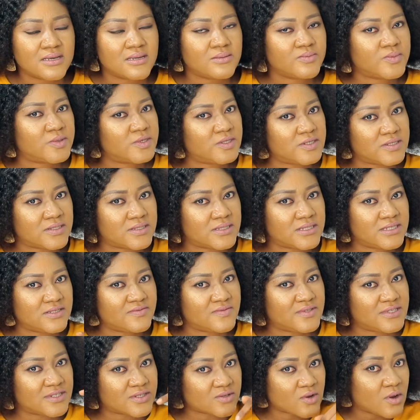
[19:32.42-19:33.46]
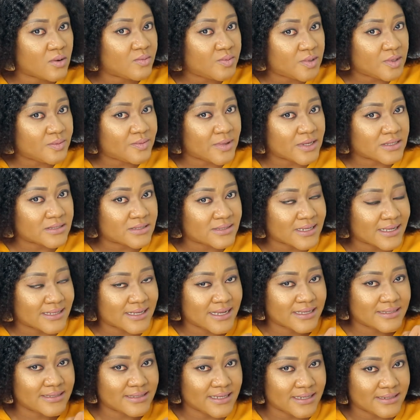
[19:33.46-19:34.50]
please, if this compliment that I
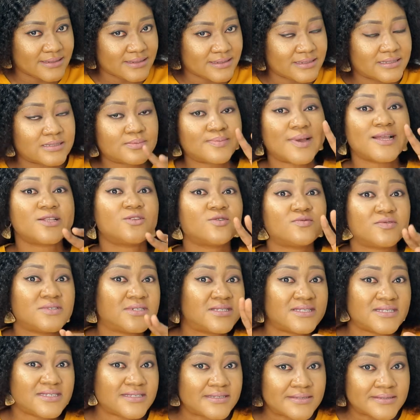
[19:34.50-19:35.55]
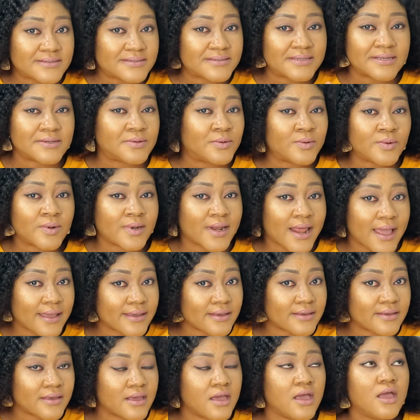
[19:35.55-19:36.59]
said is part of the things they don't
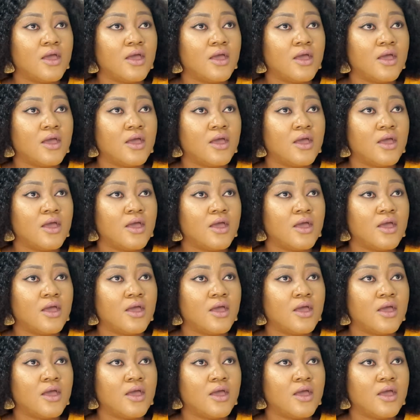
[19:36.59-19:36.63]
like,